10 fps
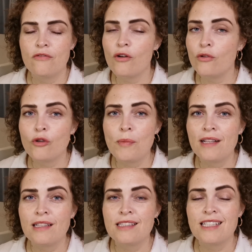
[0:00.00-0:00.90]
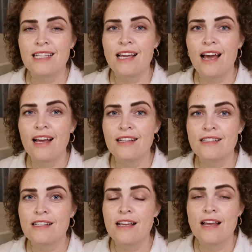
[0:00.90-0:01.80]
vulnerability,
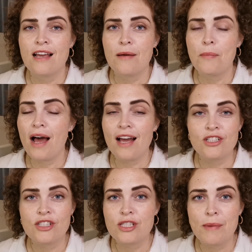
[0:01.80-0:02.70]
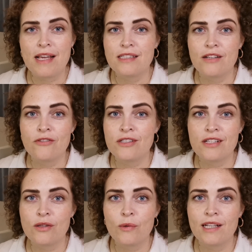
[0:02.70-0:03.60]
and passion to make a difference
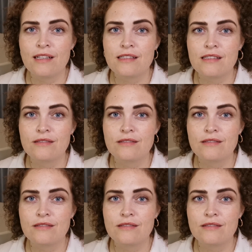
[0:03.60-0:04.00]
in the world.